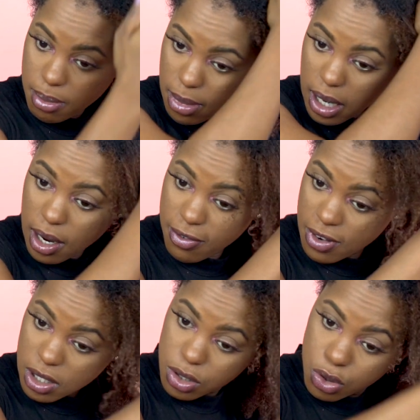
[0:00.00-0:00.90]
My hair
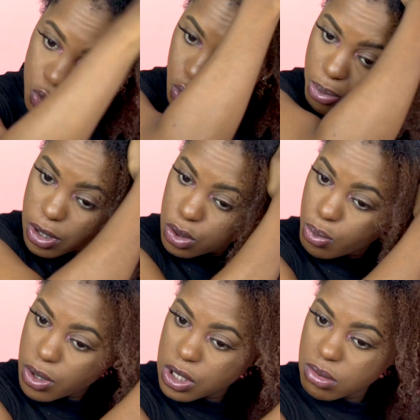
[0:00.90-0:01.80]
feels super
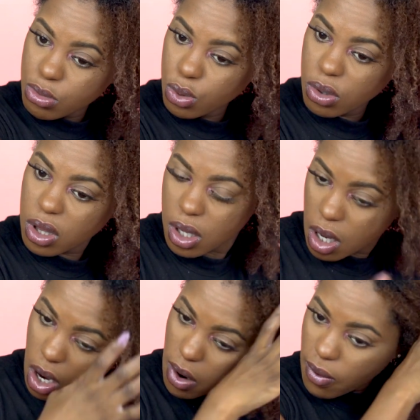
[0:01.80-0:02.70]
smooth
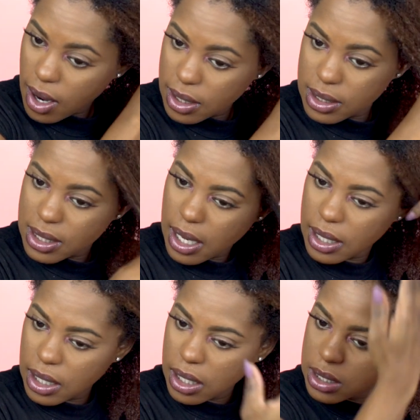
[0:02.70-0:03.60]
once
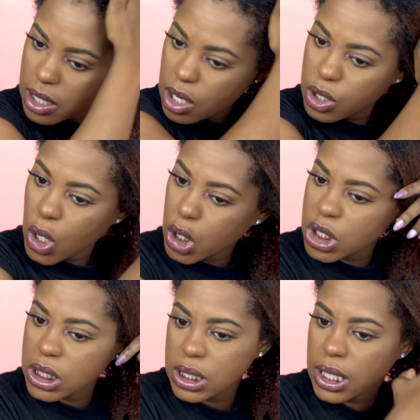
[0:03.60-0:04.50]
this
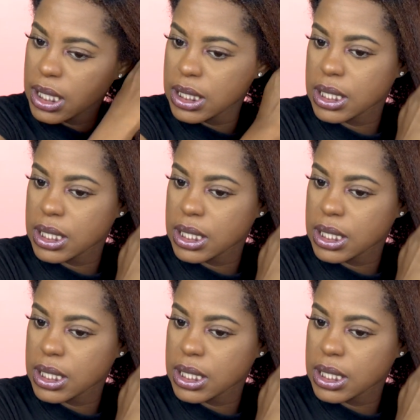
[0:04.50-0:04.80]
touches it.